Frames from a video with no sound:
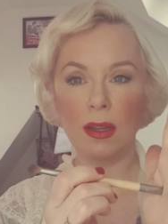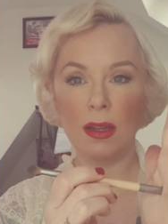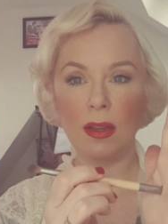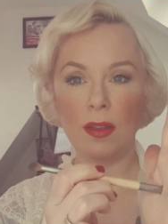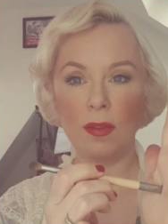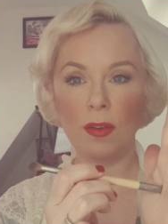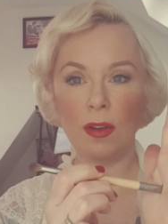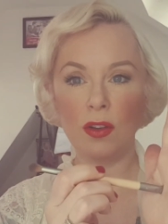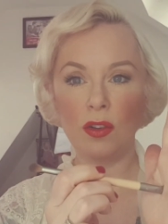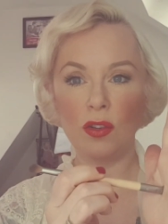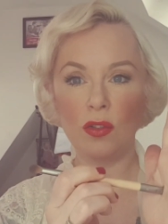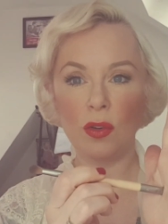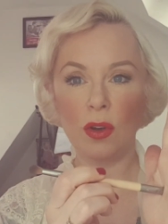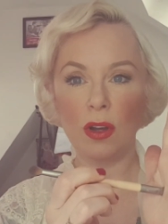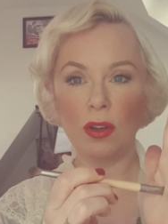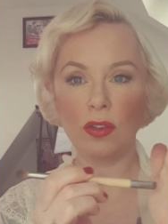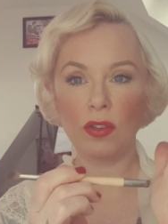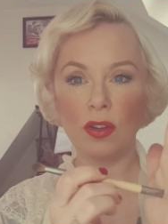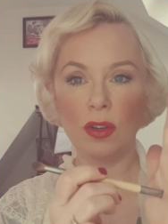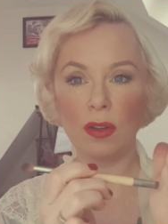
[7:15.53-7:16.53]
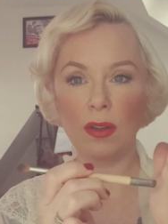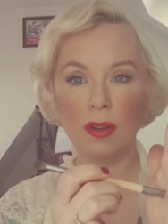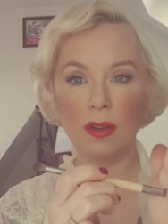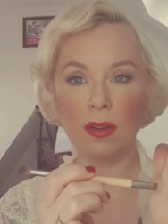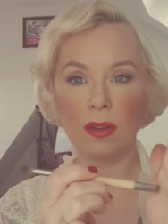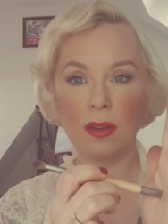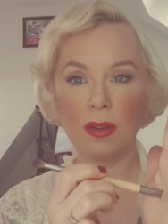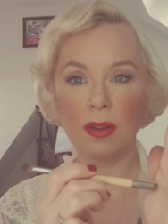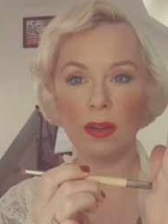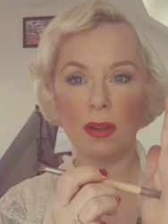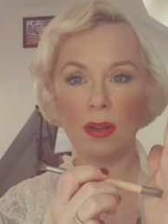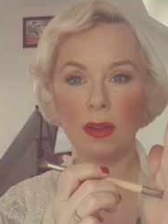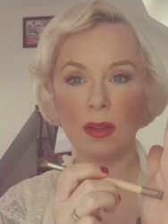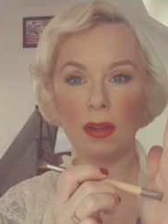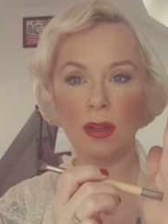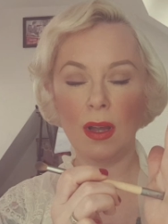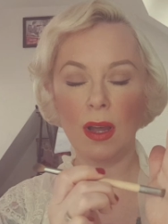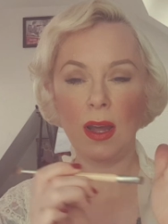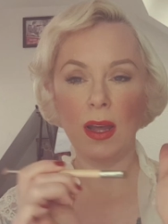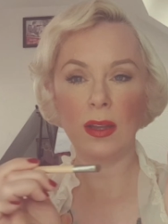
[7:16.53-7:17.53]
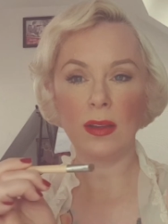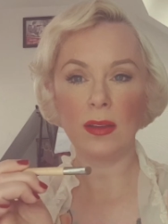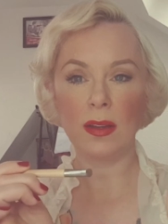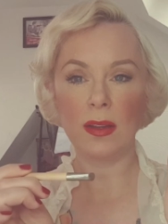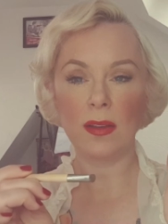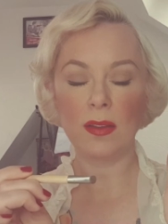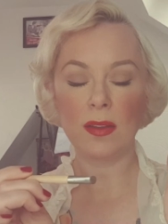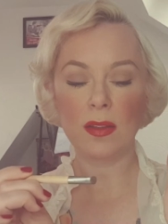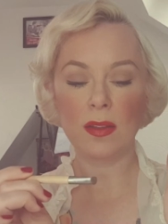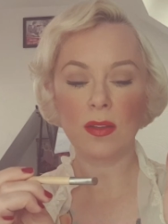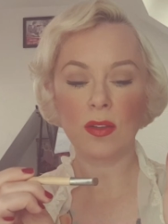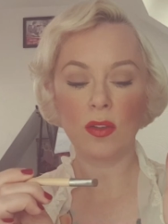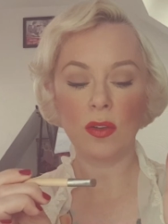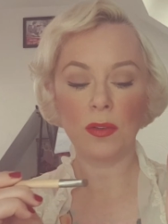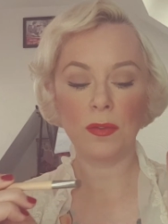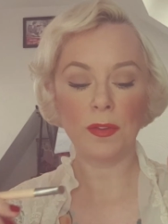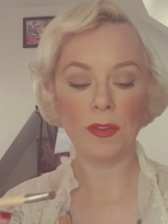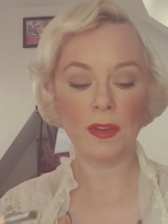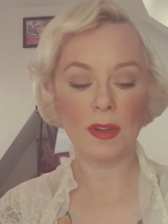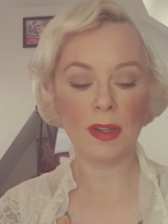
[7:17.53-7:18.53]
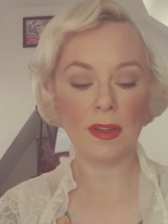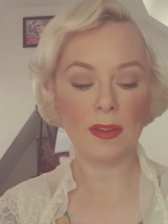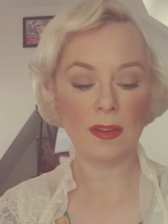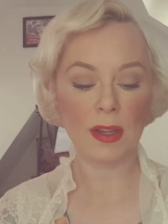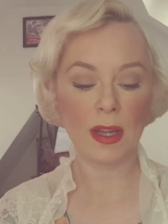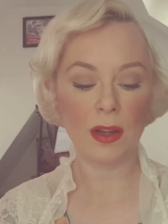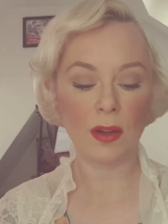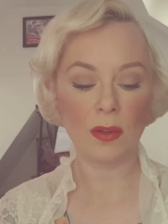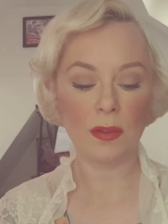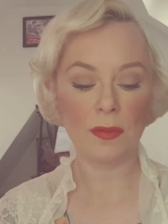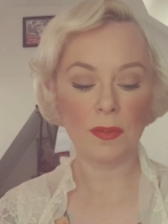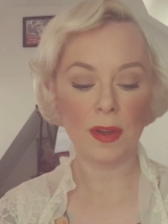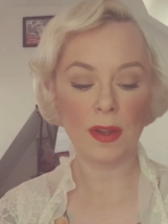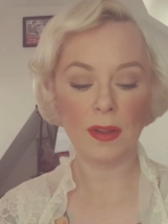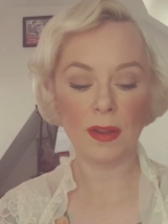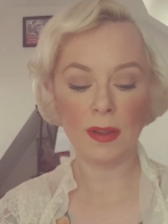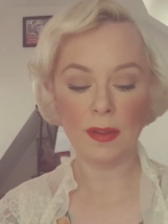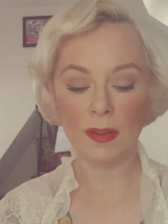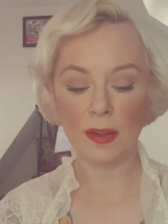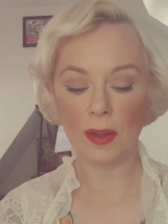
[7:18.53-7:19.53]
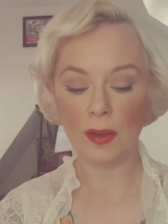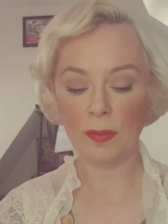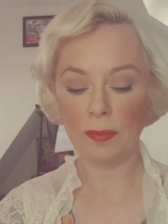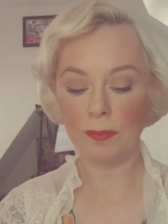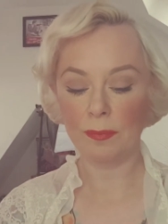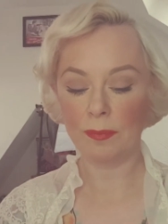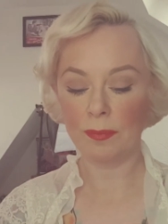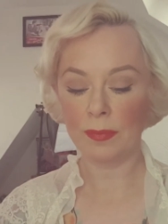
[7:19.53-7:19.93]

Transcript: is very structured, and it's good for detail, fine detail.